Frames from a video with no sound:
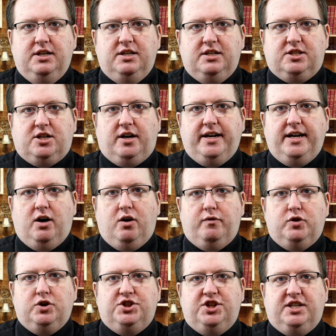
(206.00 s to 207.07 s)
Starting now at
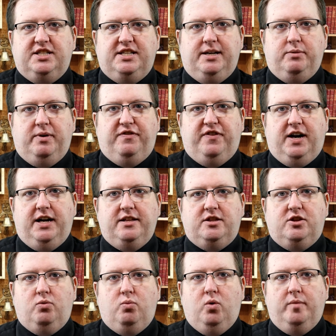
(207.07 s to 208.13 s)
verse sixteen, we find that
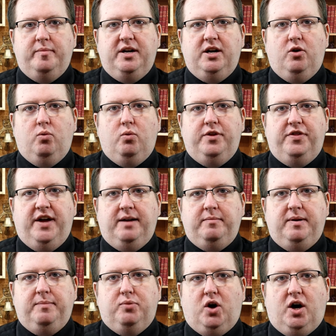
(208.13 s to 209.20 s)
the woman would then
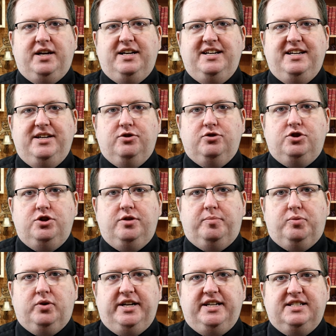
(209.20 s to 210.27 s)
be brought near to the
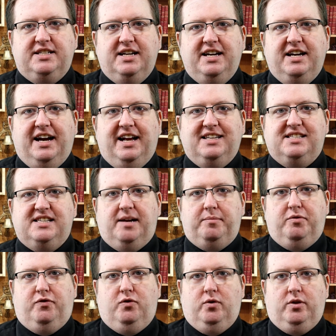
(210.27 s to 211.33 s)
priest and set
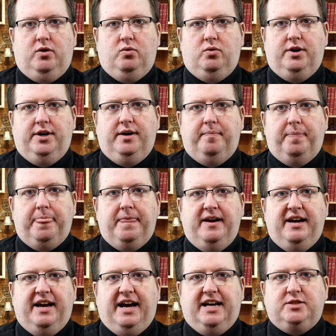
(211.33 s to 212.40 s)
before the Lord.
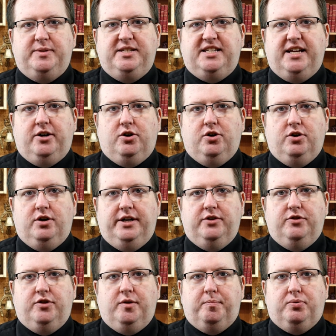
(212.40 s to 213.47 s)
As we said earlier,
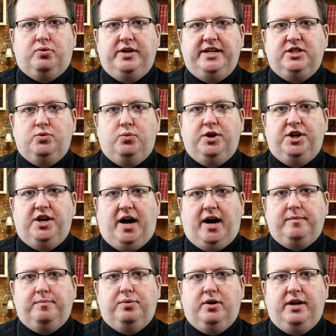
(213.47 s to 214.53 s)
the priest would
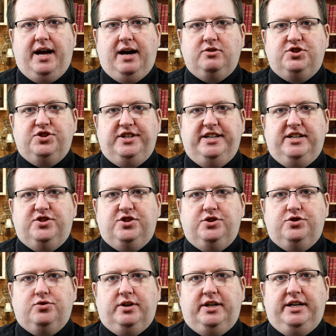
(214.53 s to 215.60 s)
not pronounce innocence
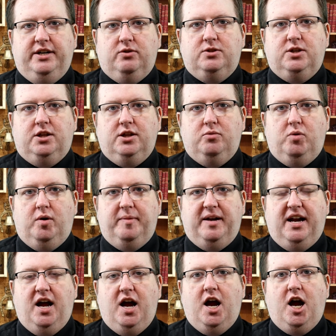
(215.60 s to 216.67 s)
or guilt on the
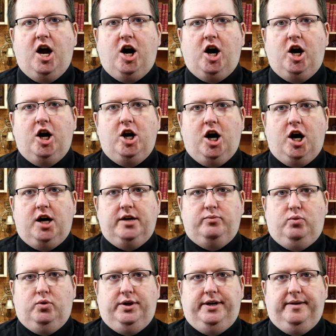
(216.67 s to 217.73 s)
woman. God
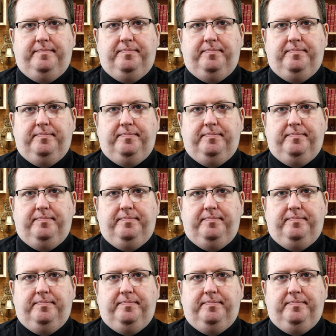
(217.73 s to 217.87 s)
would.